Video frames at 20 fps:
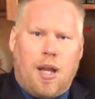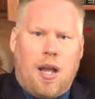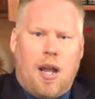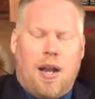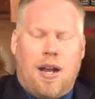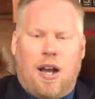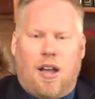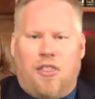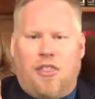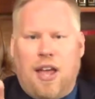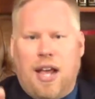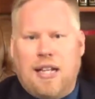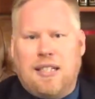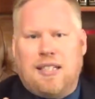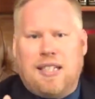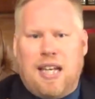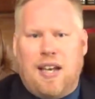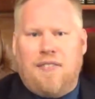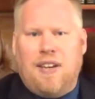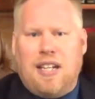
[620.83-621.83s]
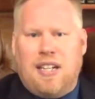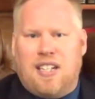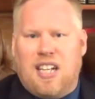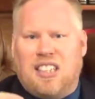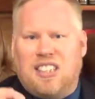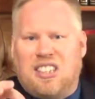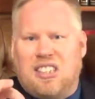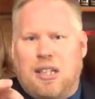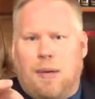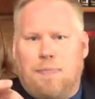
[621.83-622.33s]
Now, thanksgiving
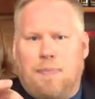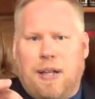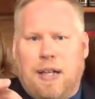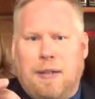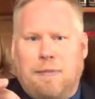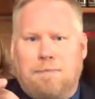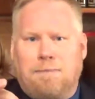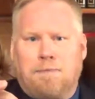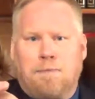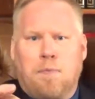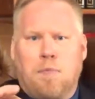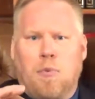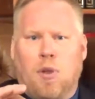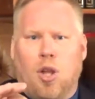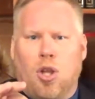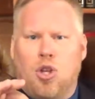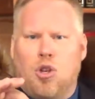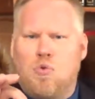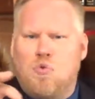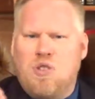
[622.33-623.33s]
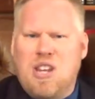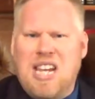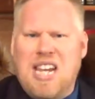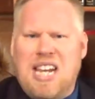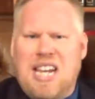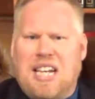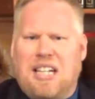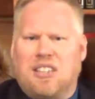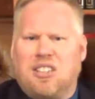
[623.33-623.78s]
does something unique,